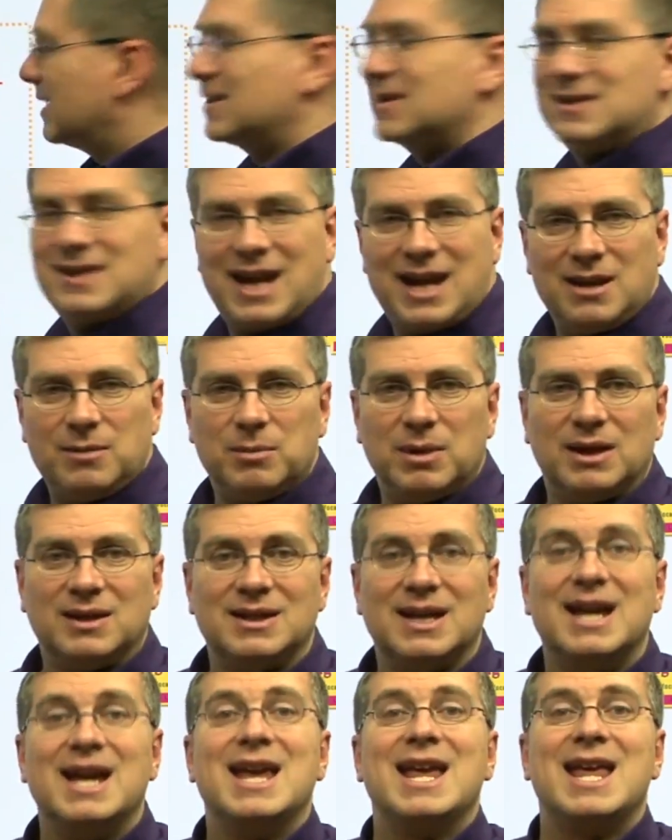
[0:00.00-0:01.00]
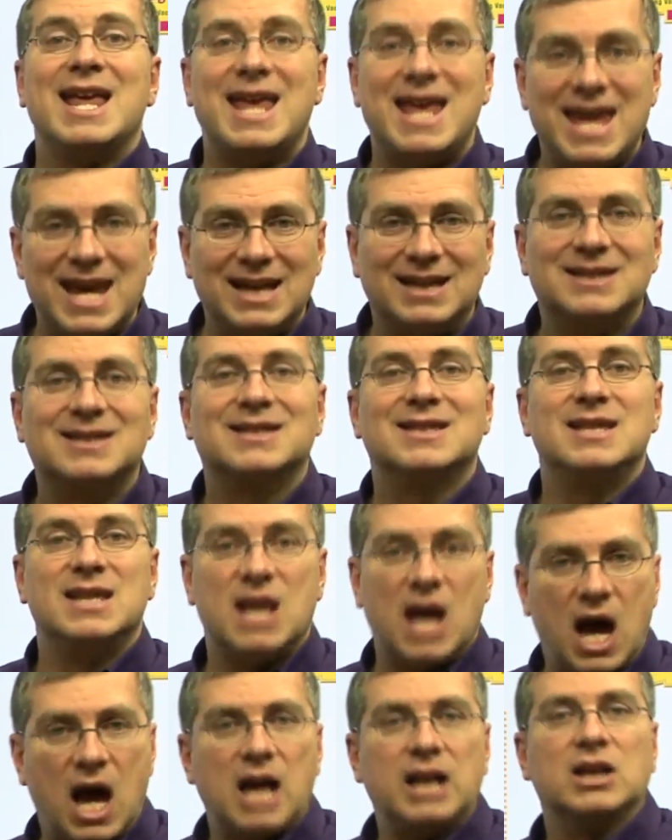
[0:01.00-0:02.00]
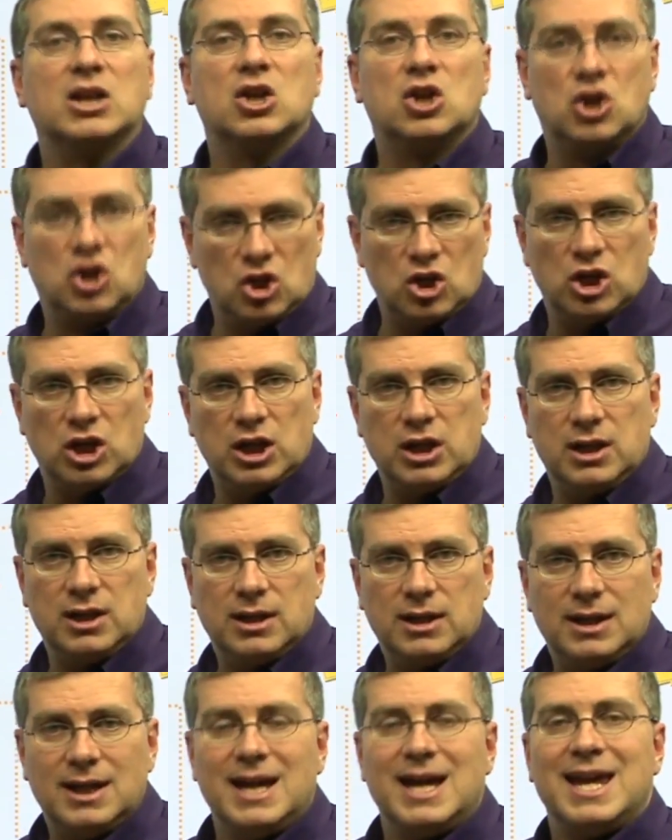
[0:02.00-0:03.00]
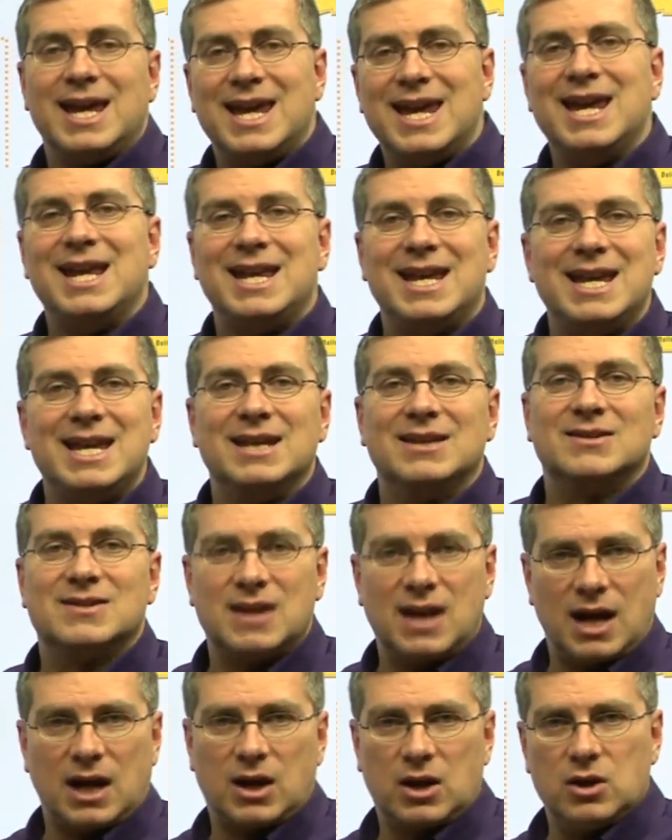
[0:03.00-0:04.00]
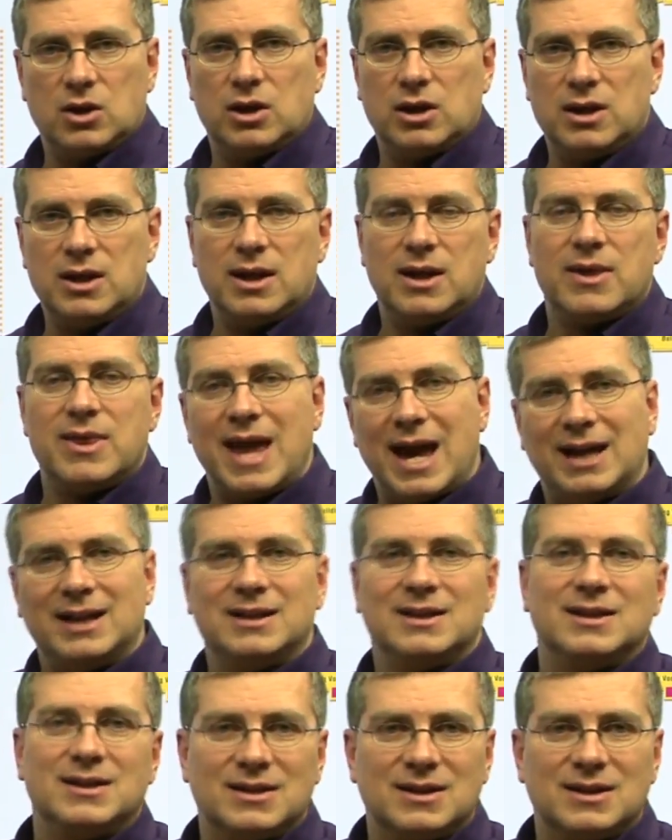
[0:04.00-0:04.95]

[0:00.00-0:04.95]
a statement. It's not good. It is not good. That